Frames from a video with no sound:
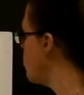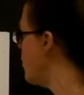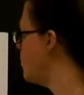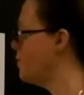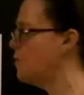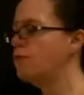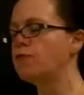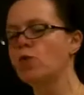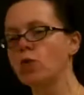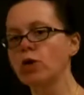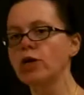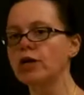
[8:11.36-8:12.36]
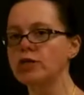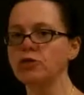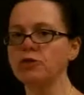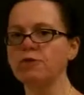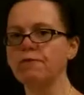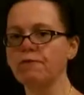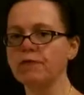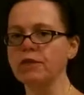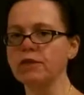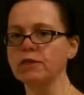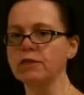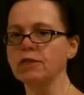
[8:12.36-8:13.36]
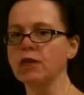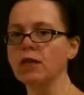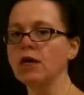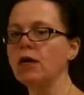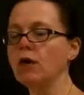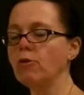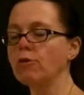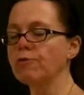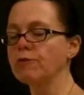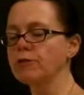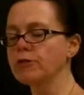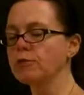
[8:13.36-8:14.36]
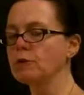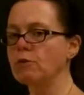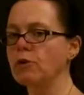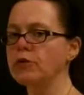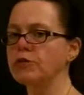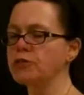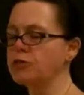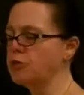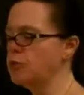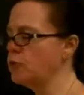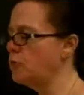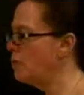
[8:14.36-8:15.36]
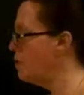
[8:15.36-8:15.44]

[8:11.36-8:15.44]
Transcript: travel 400 feet. Well, the first thing we want to do